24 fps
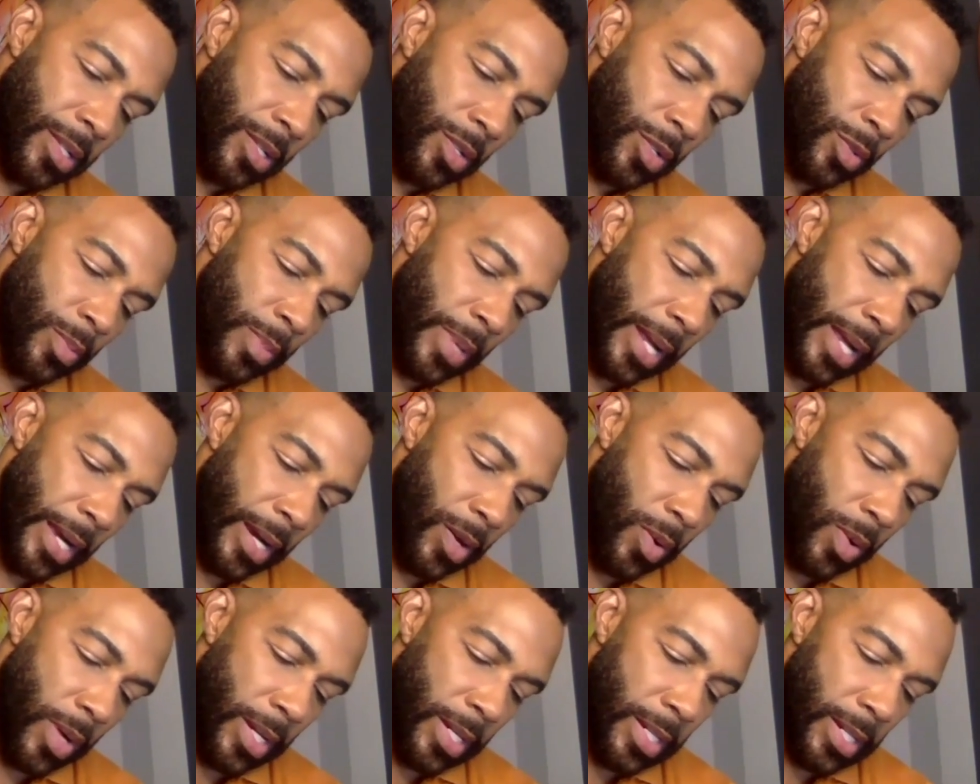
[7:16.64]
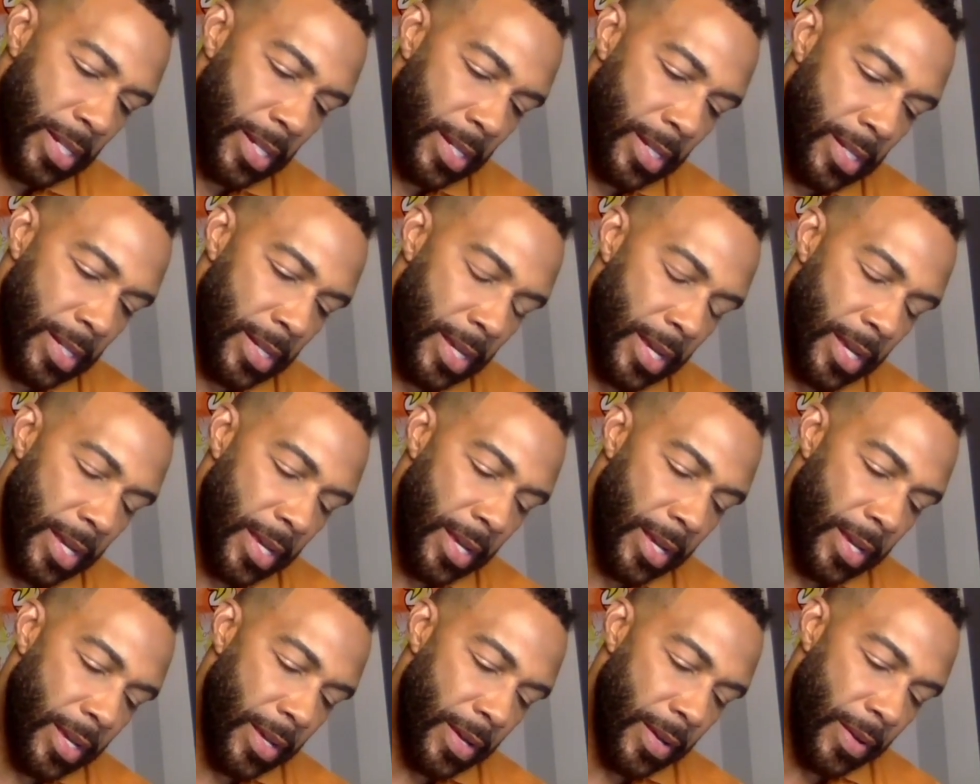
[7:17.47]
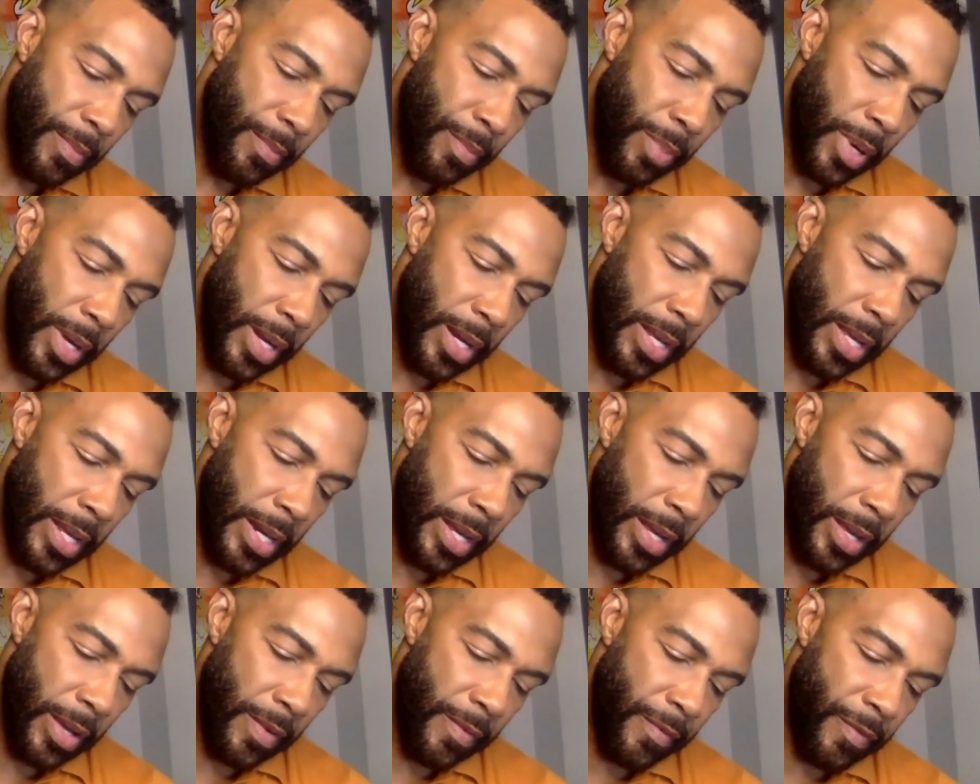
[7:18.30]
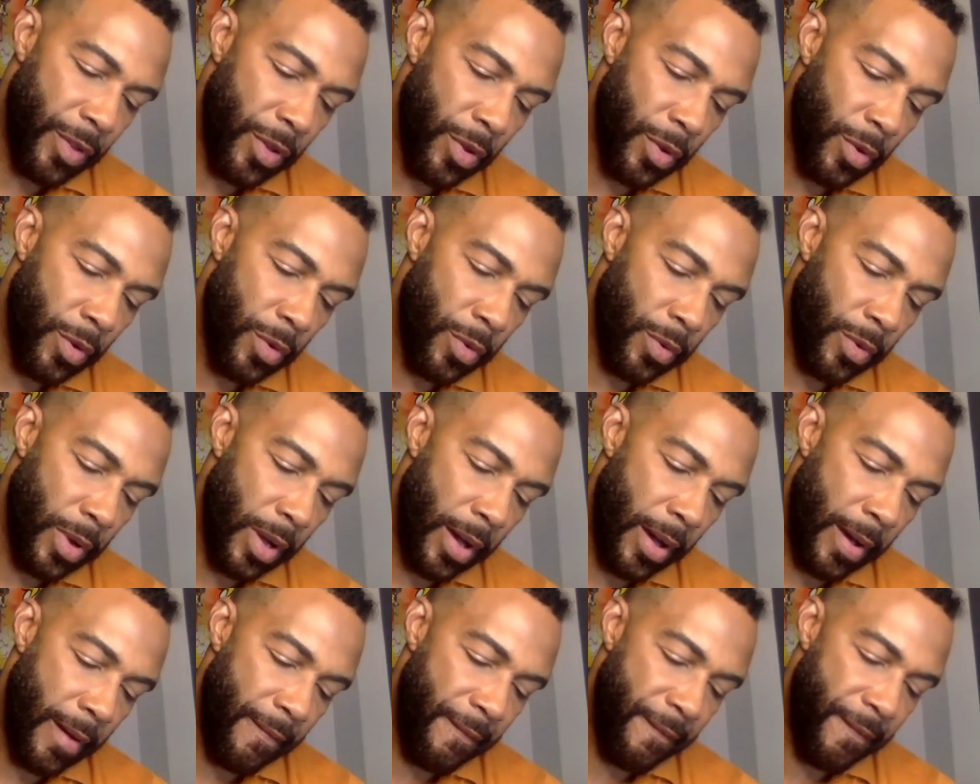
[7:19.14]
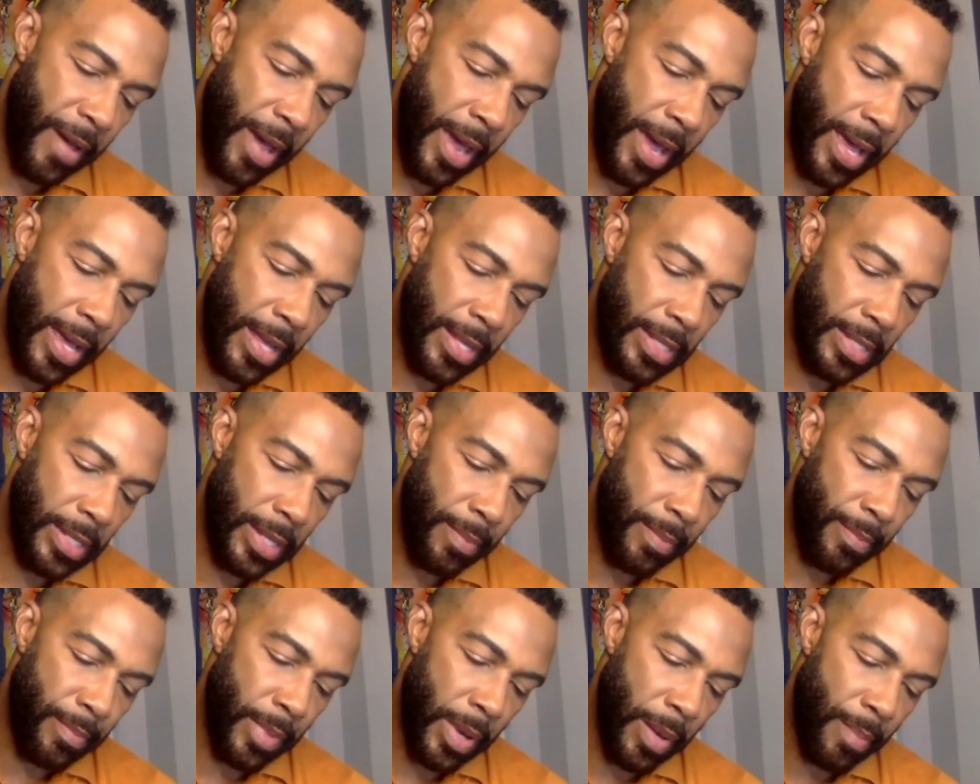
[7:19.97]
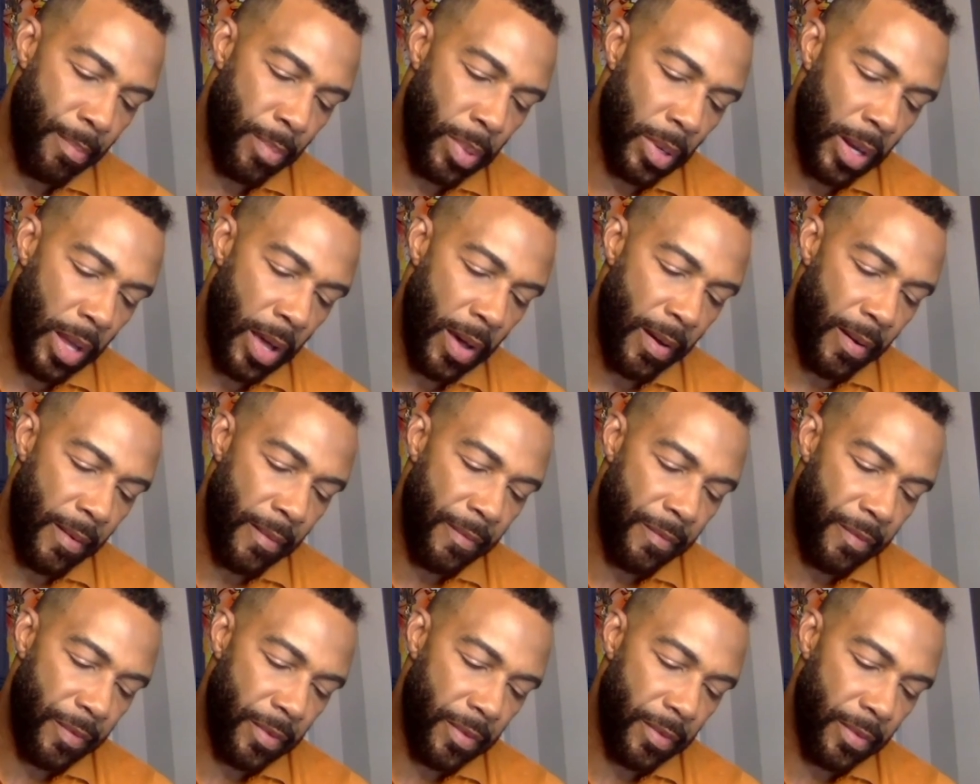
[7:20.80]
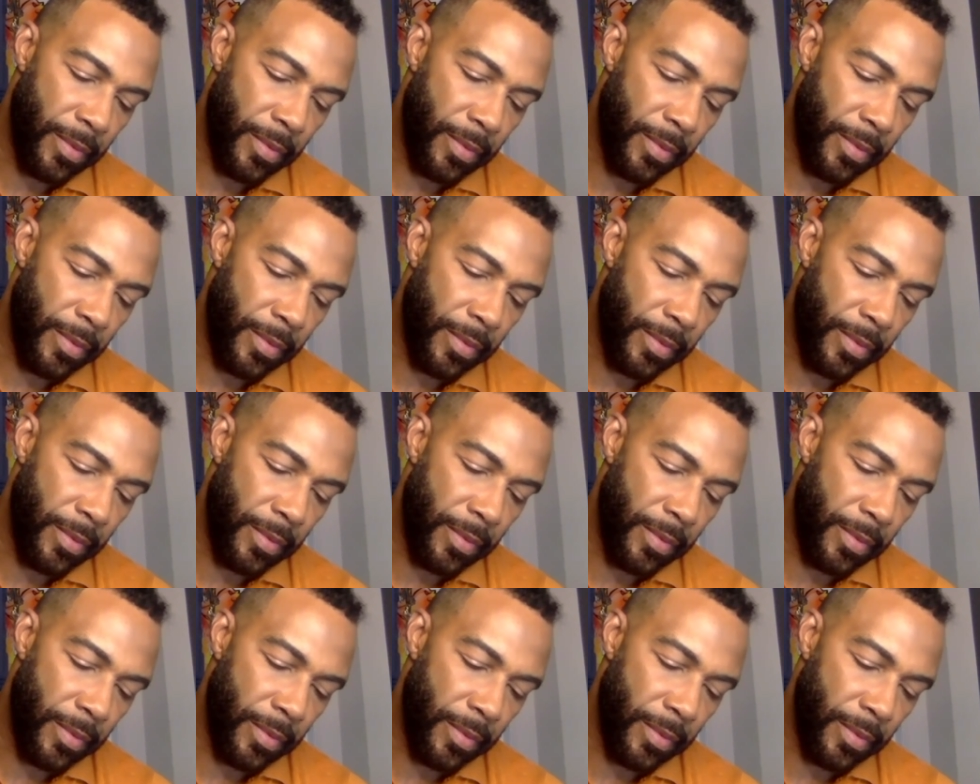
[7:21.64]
excuse me, that question, but any of you uh, fans and, and beloved